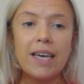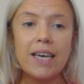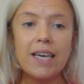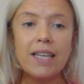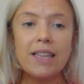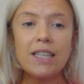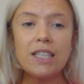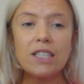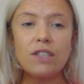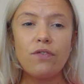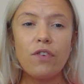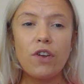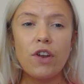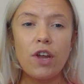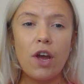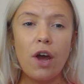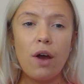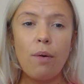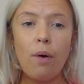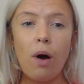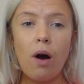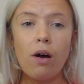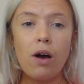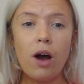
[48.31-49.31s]
In this
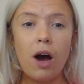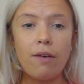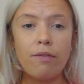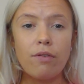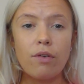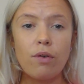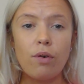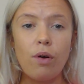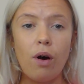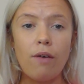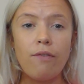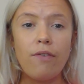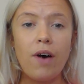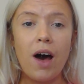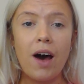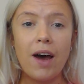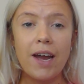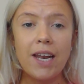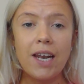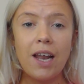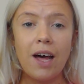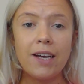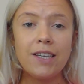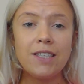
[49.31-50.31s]
video, I'll cover off
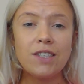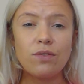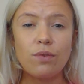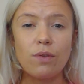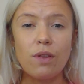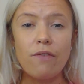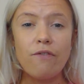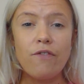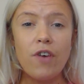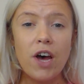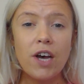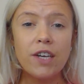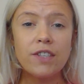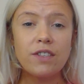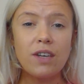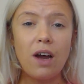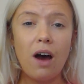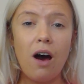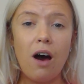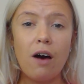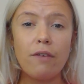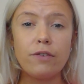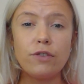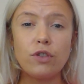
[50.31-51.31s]
highlights from the first
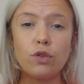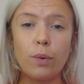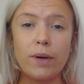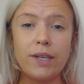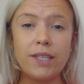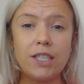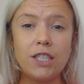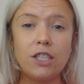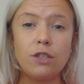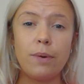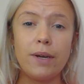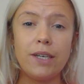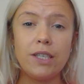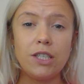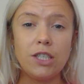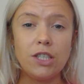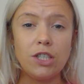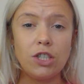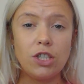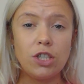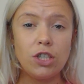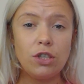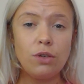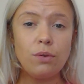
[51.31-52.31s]
half of
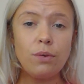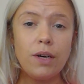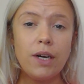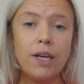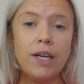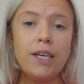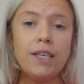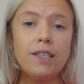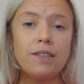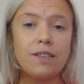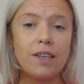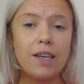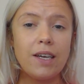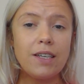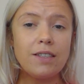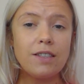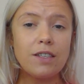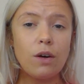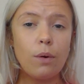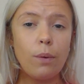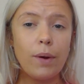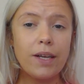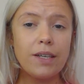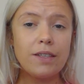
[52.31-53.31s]
2022, so
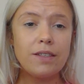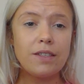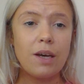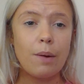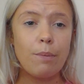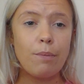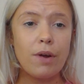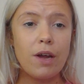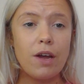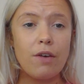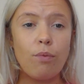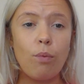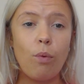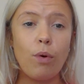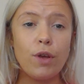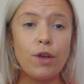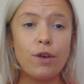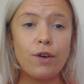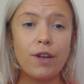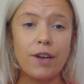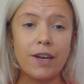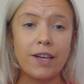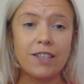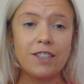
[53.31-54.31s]
here's a quick summary of what
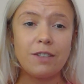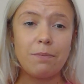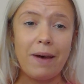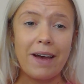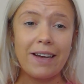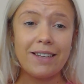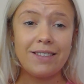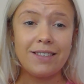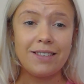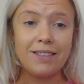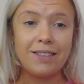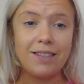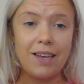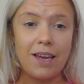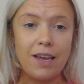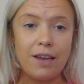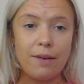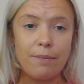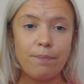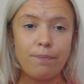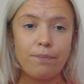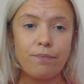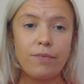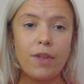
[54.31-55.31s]
you can expect to see.
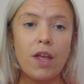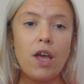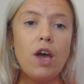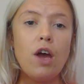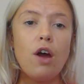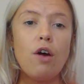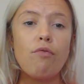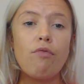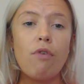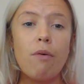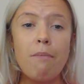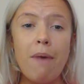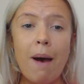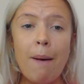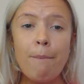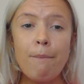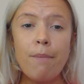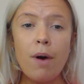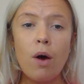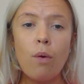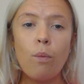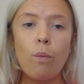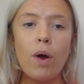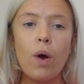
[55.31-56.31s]

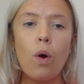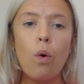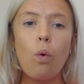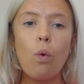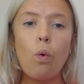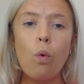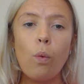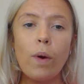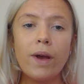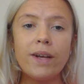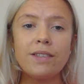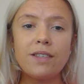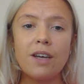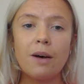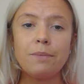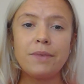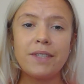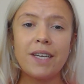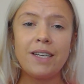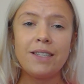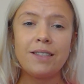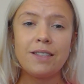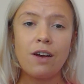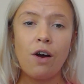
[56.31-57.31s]
Remember, we're always
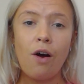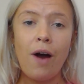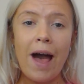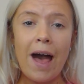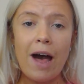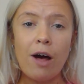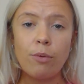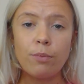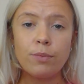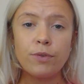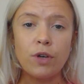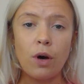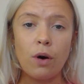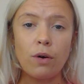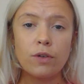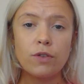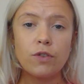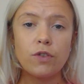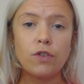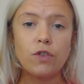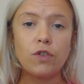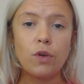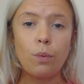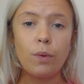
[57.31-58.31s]
updating our help
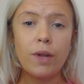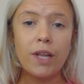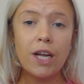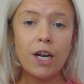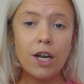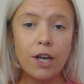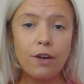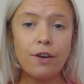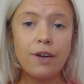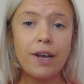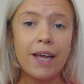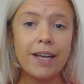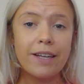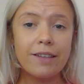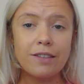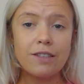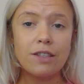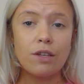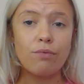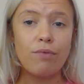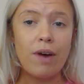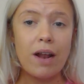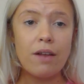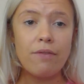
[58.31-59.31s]
docs, so we'll include links
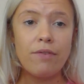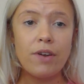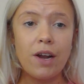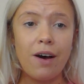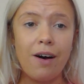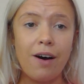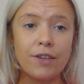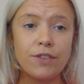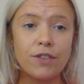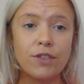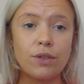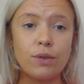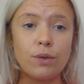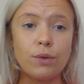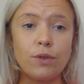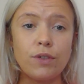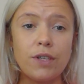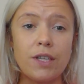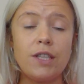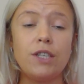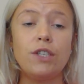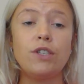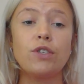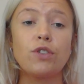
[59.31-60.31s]
to the relevant
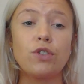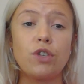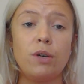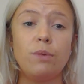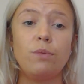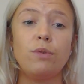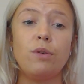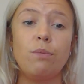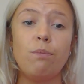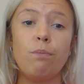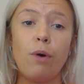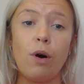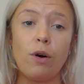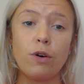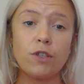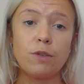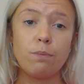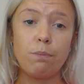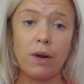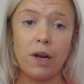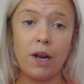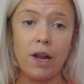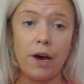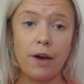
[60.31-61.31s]
articles in the description
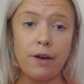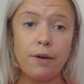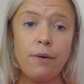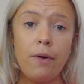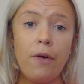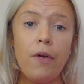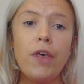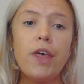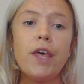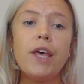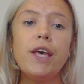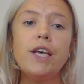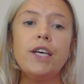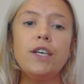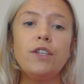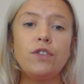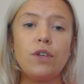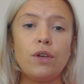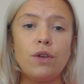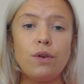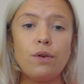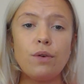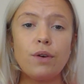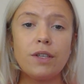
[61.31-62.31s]
box below,
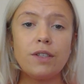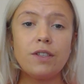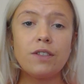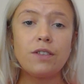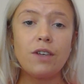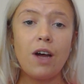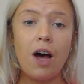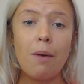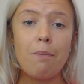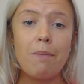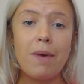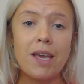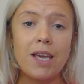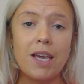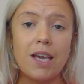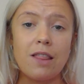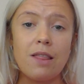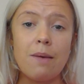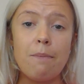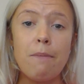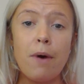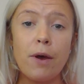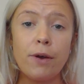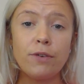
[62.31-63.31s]
so you can start
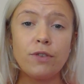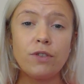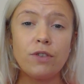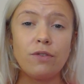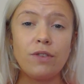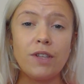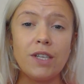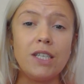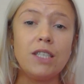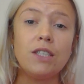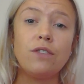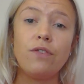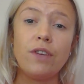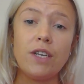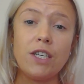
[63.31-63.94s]
making the most of these